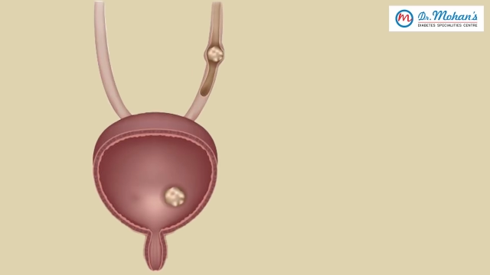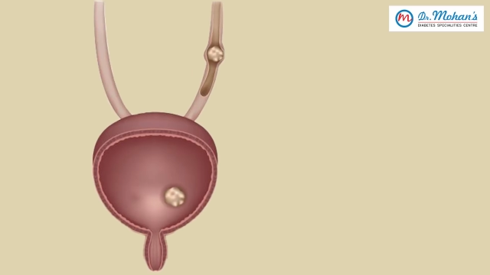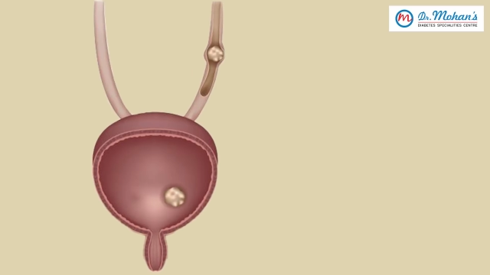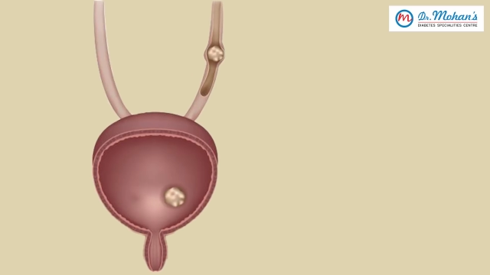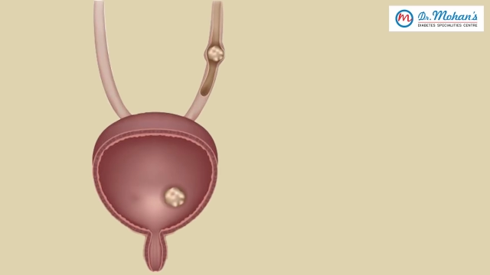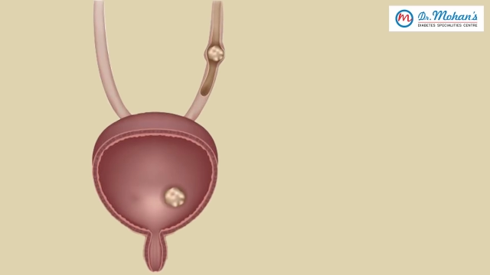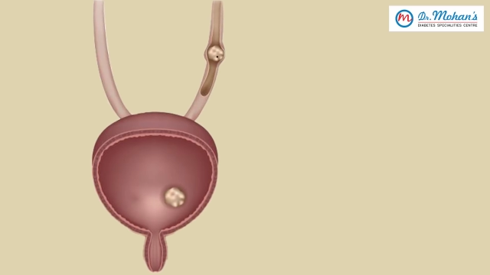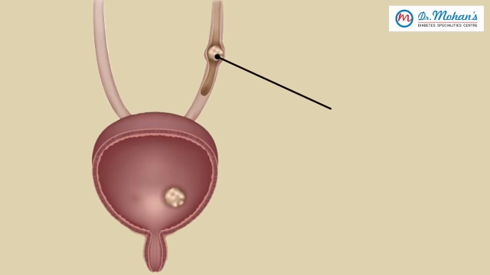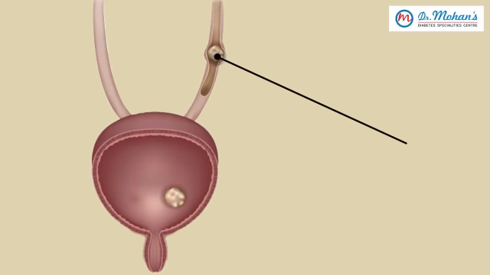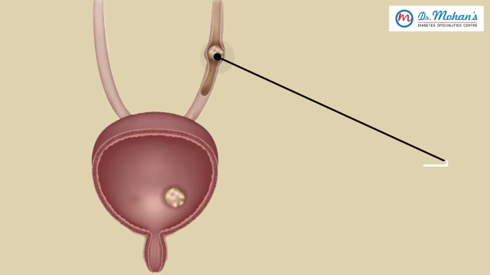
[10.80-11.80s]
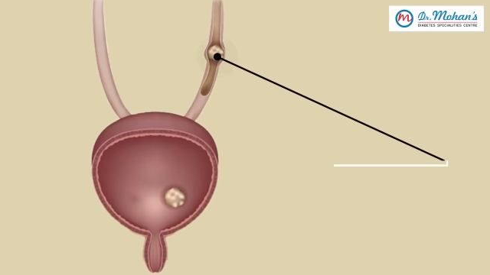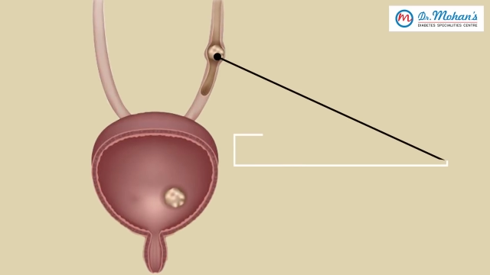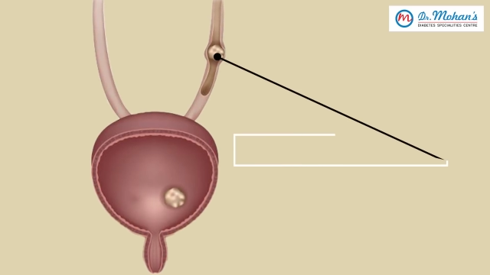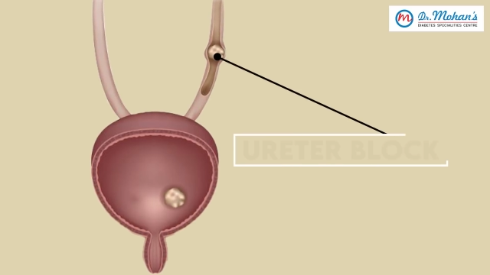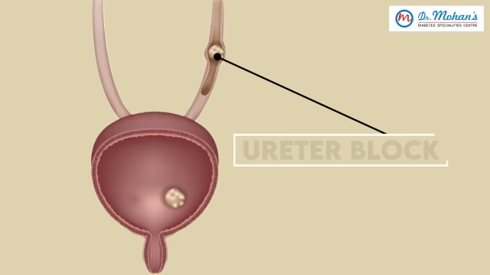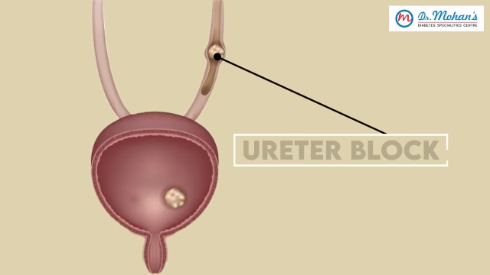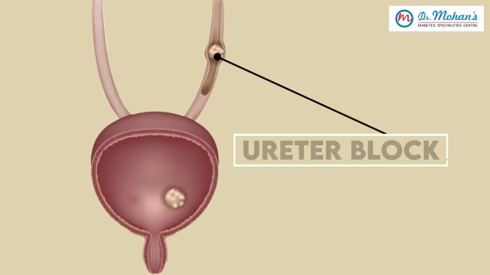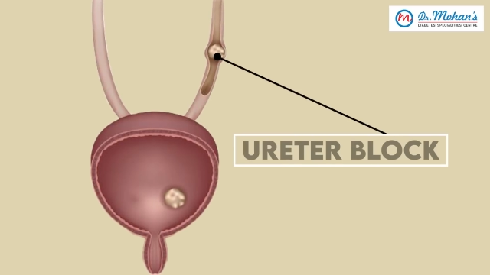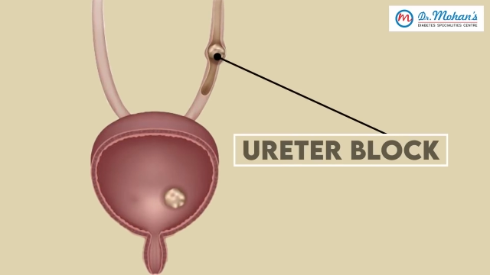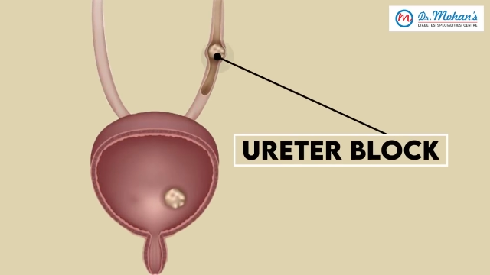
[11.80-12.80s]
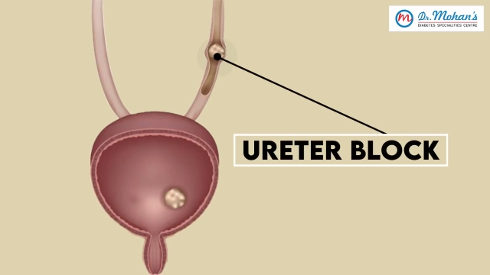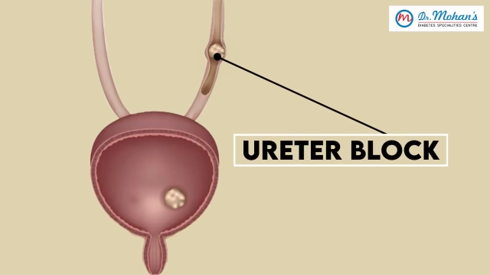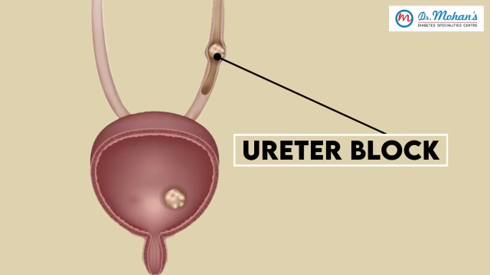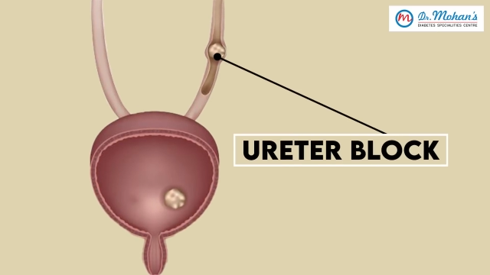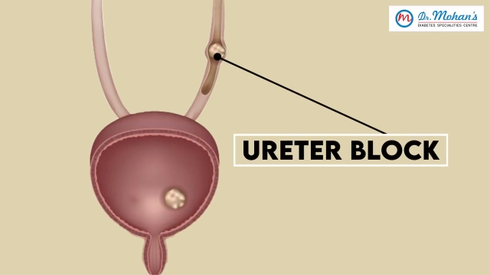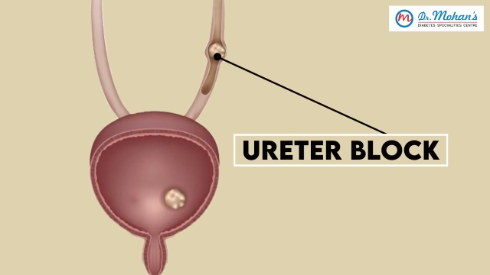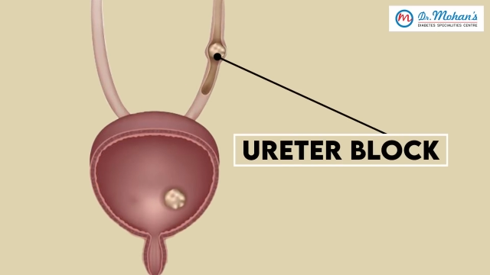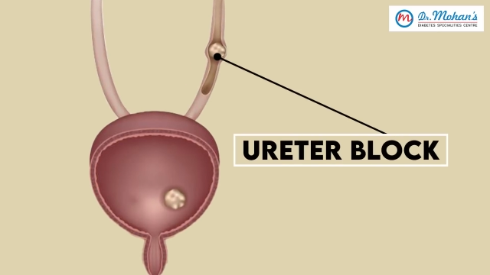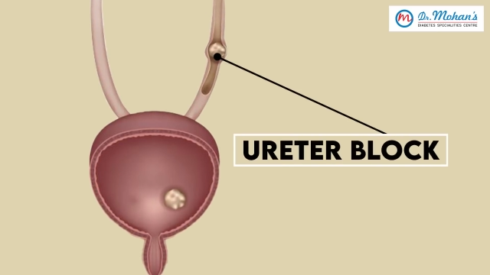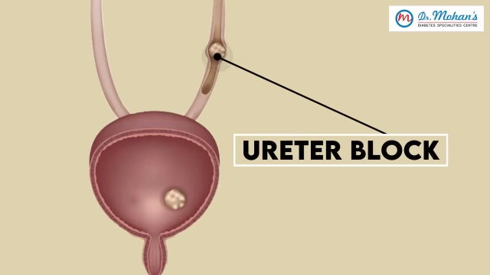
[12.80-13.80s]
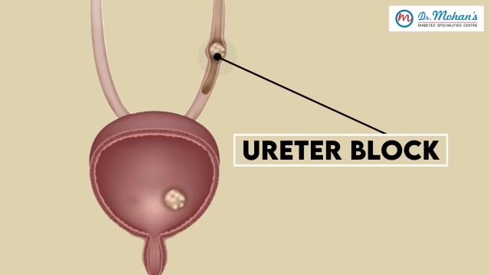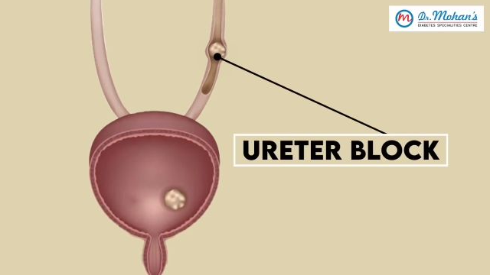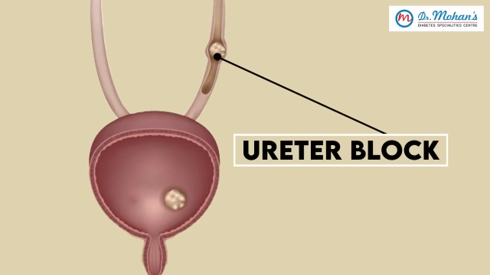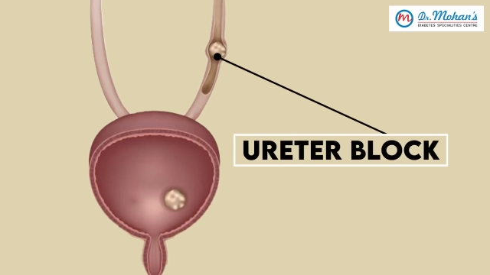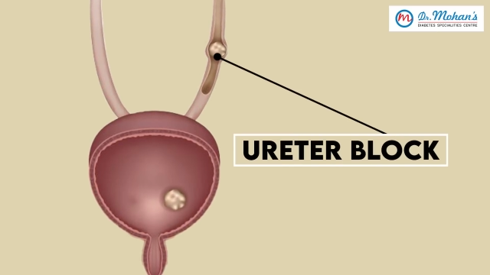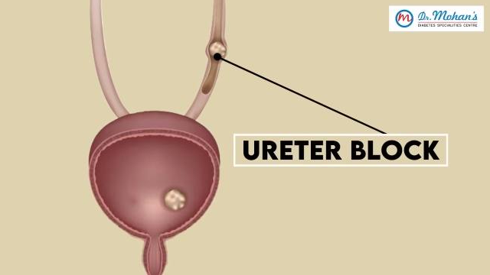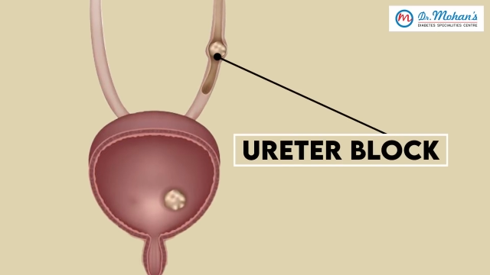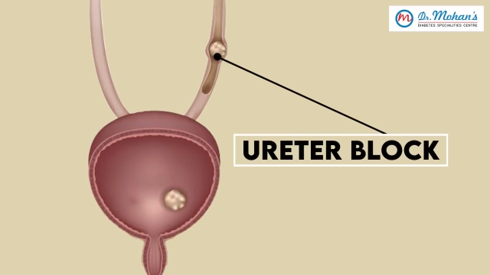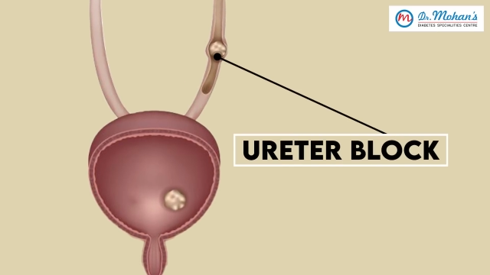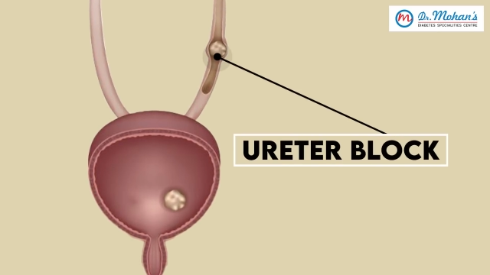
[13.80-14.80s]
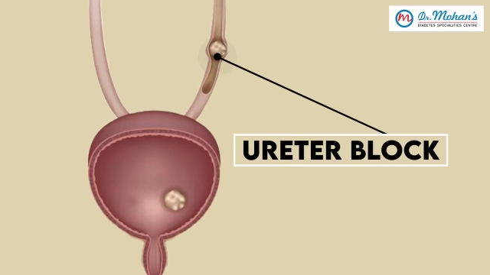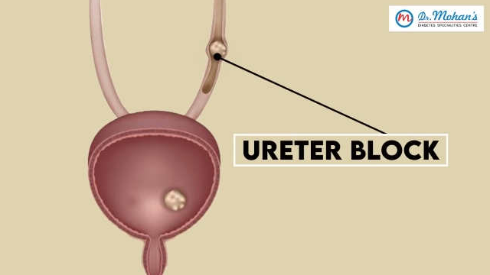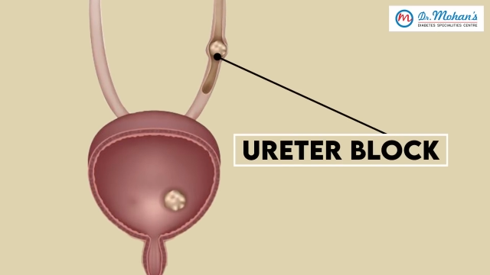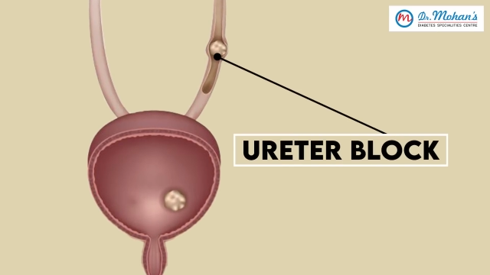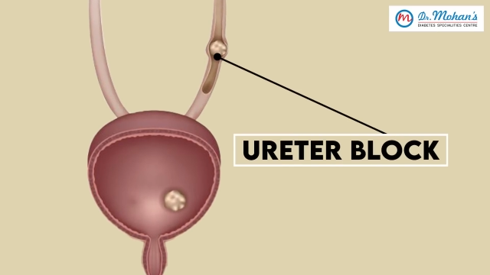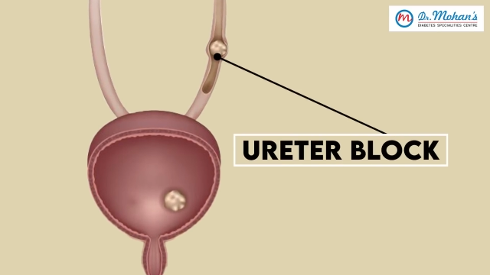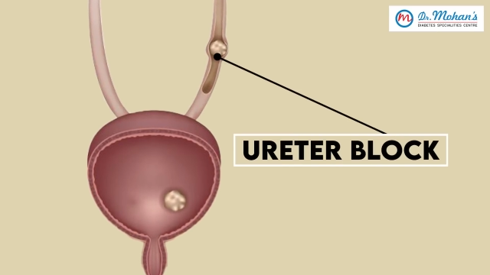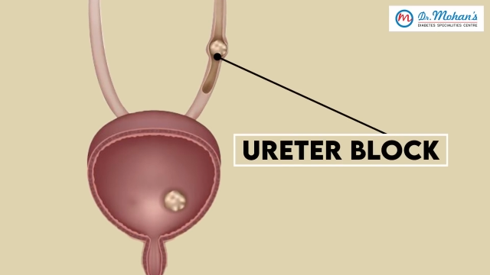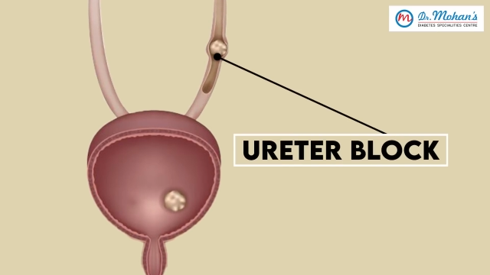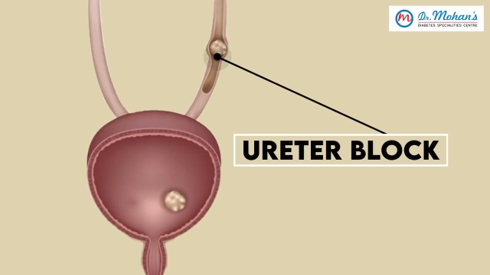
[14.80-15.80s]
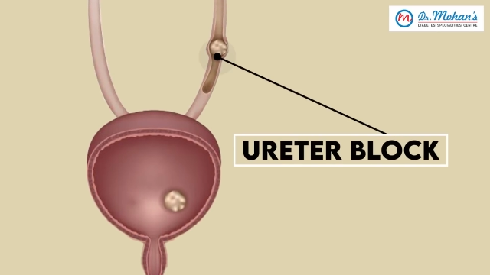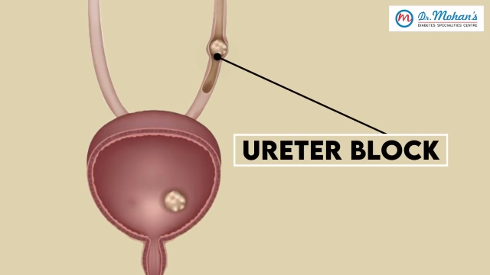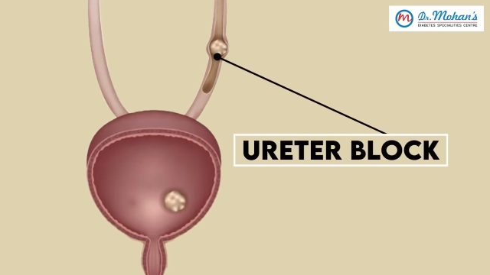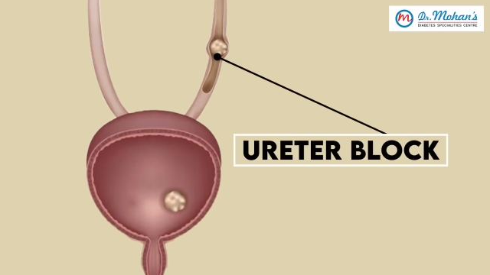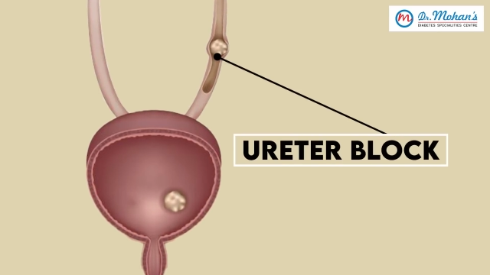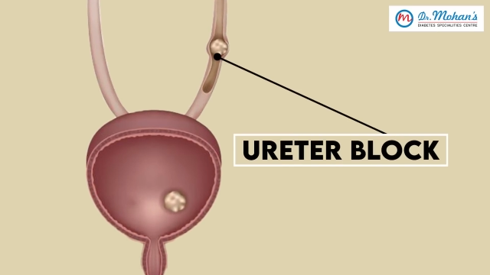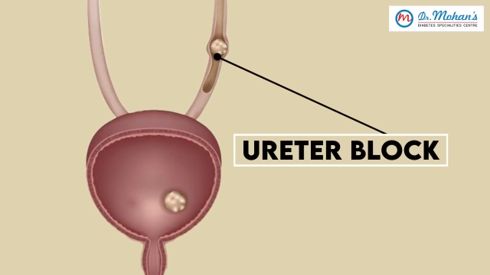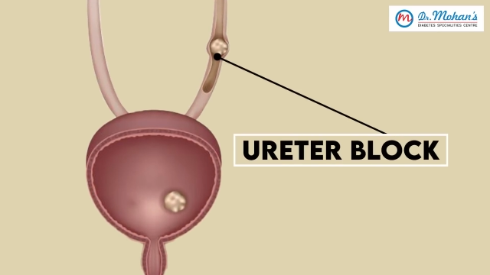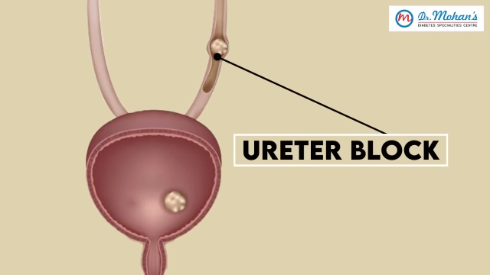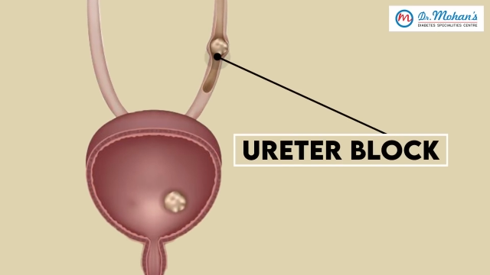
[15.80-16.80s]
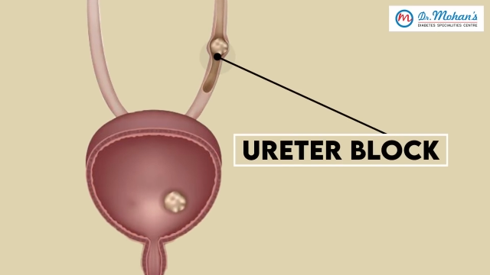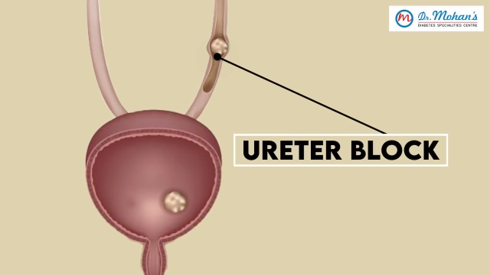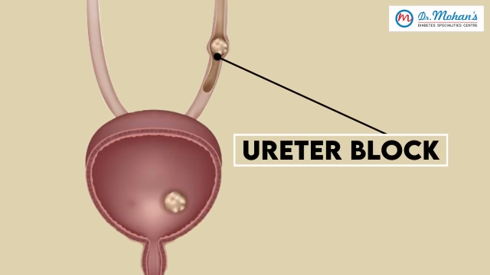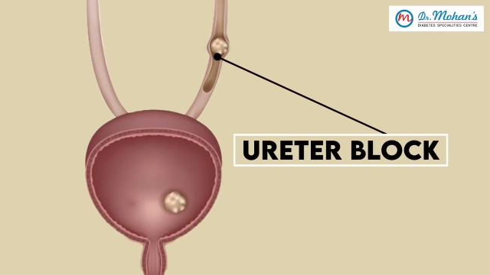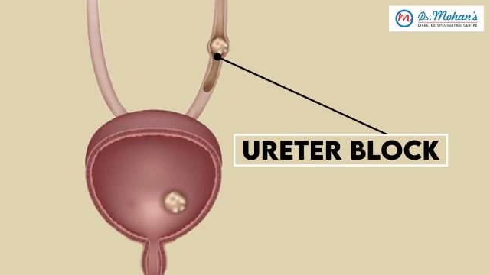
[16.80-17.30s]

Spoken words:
No face is visible, so there are no lips to read.